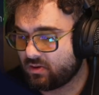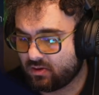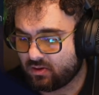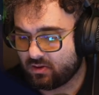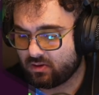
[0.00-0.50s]

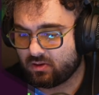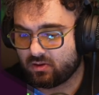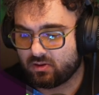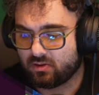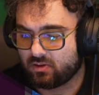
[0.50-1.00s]
Now
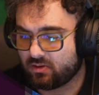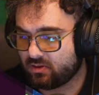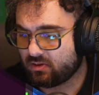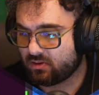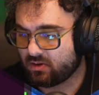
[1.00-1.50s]

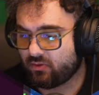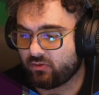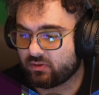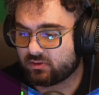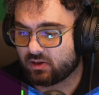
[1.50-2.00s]

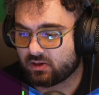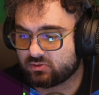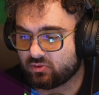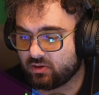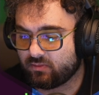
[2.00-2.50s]
hit the
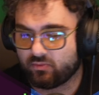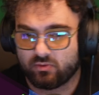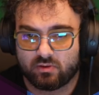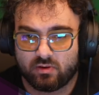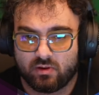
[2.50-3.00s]
actual input,